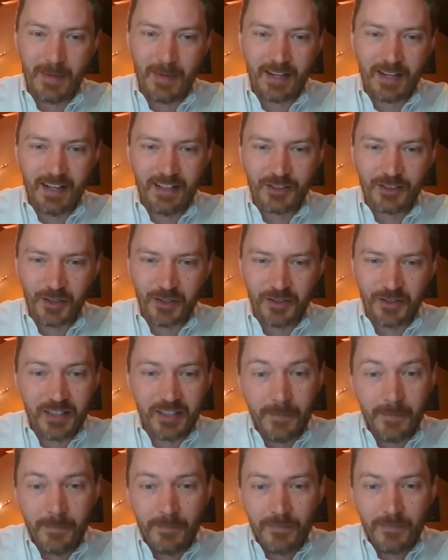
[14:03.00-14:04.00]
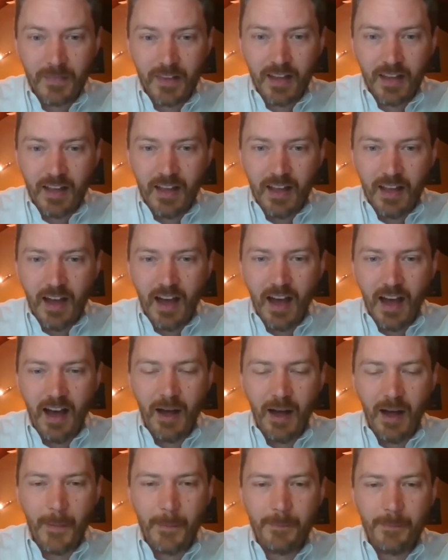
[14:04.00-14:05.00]
uncertainty.
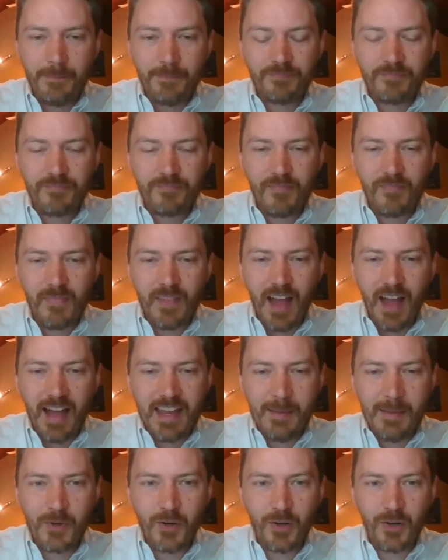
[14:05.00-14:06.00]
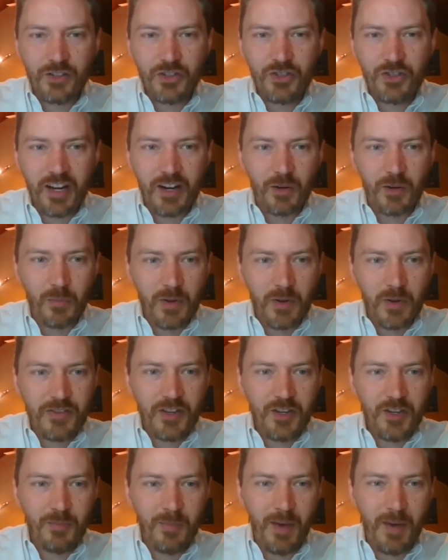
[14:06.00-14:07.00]
Um, I am going to share with
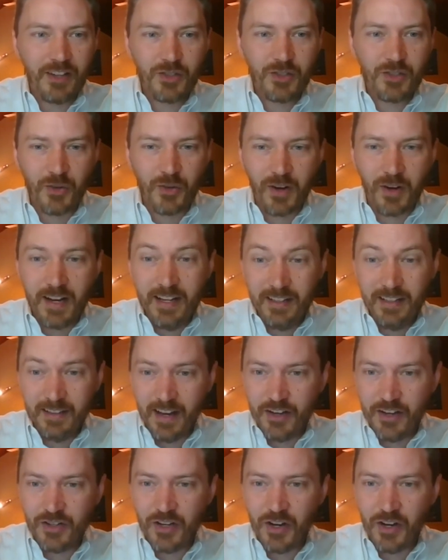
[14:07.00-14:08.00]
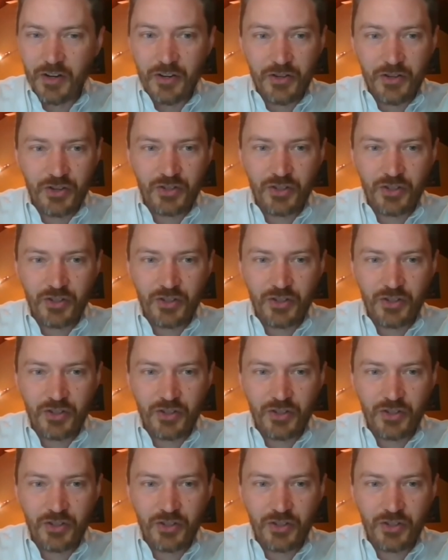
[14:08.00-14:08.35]
you my screen and show you just a